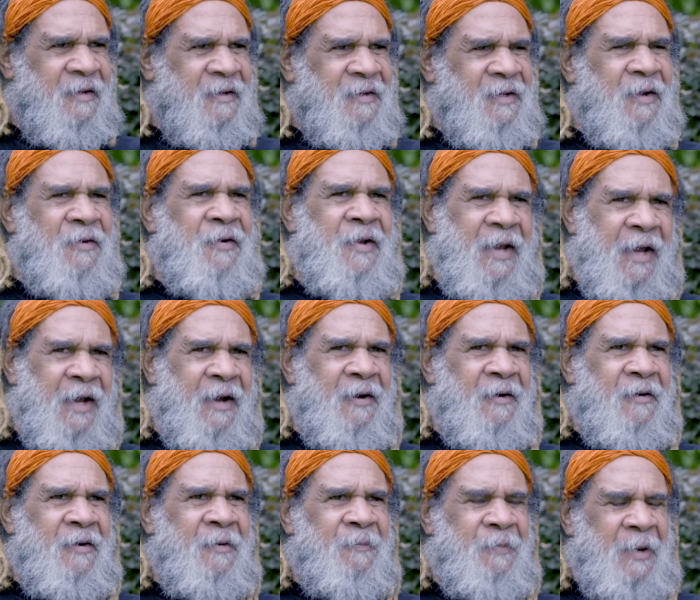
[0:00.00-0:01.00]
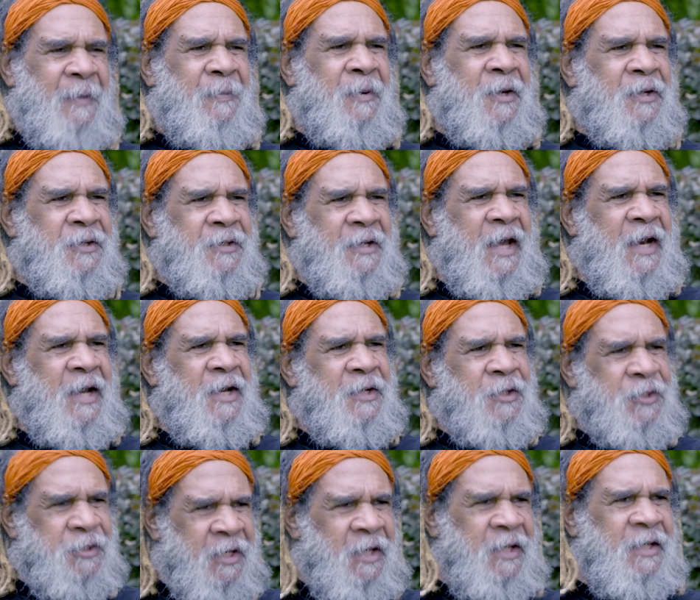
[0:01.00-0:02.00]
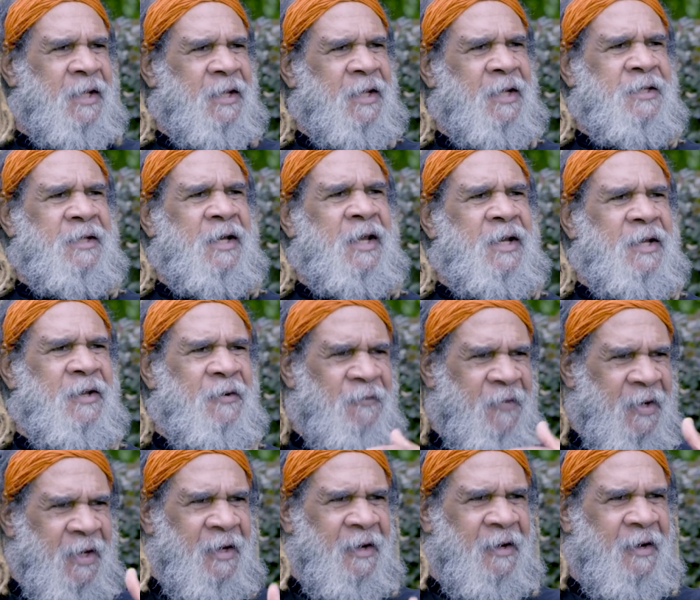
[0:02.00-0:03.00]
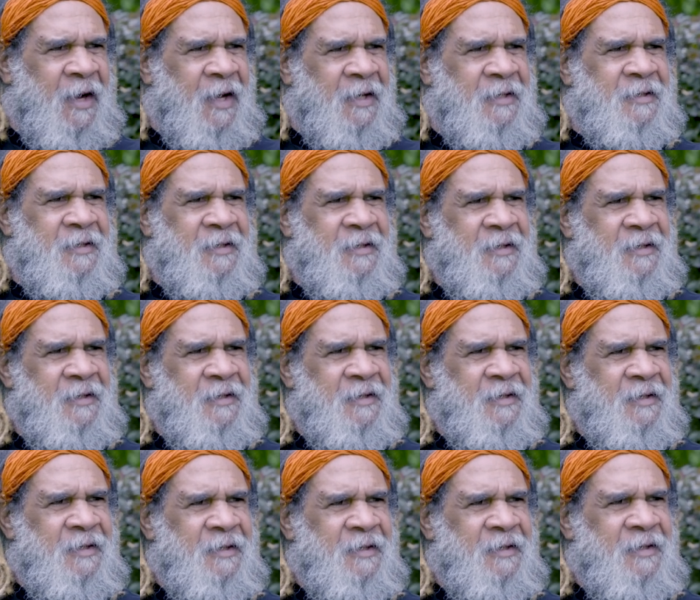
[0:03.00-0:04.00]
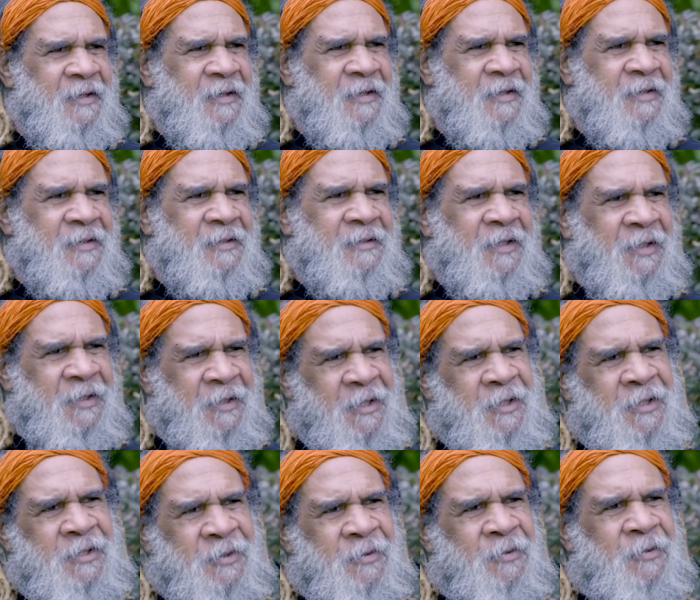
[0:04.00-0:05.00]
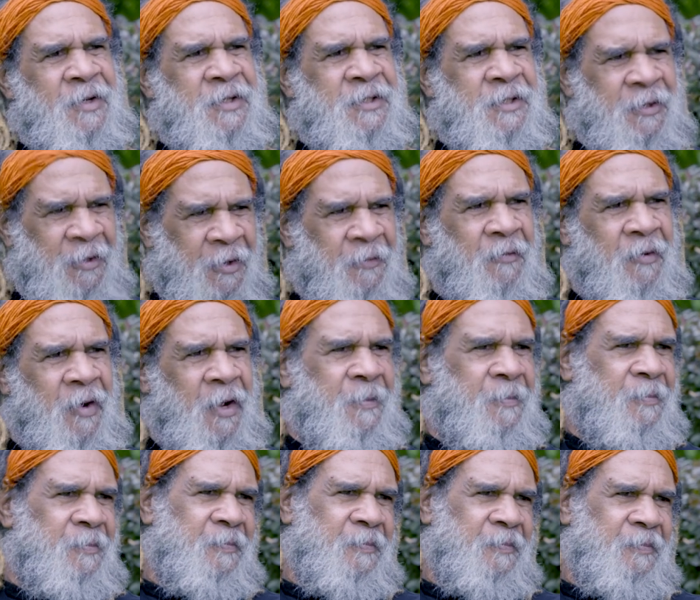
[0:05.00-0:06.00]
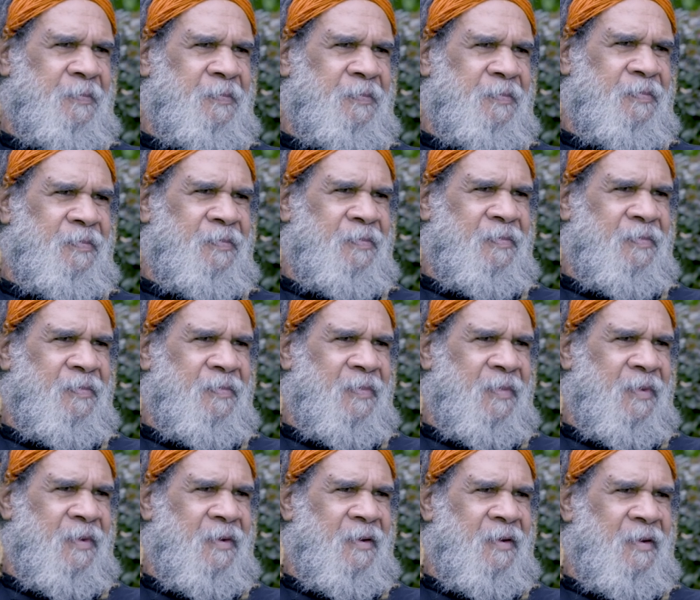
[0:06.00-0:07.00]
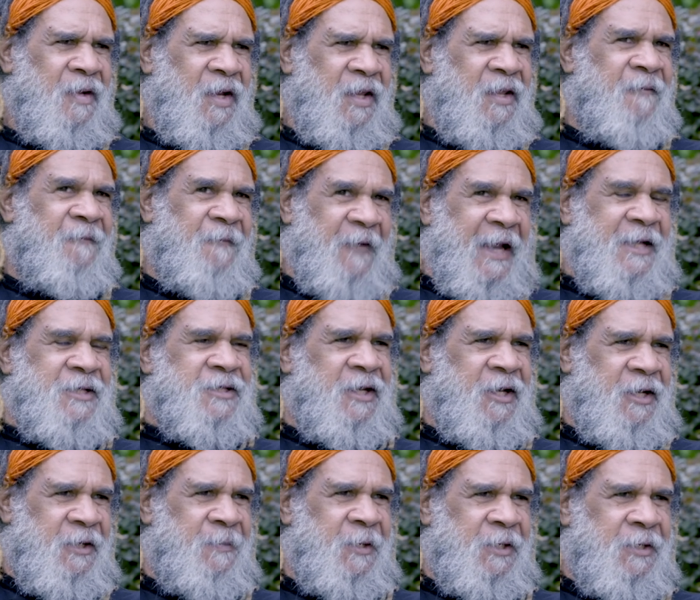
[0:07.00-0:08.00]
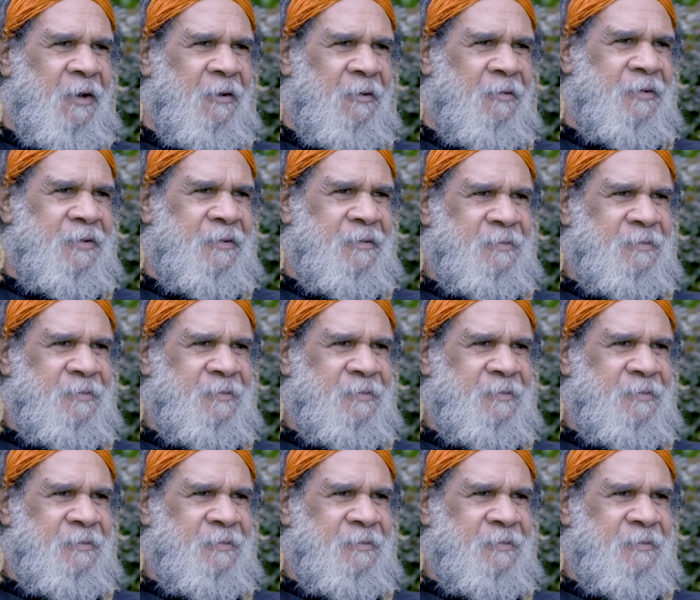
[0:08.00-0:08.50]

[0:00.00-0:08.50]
so now people are starting to see that. They're starting to realise that these stories are not right, and the facts need to be told.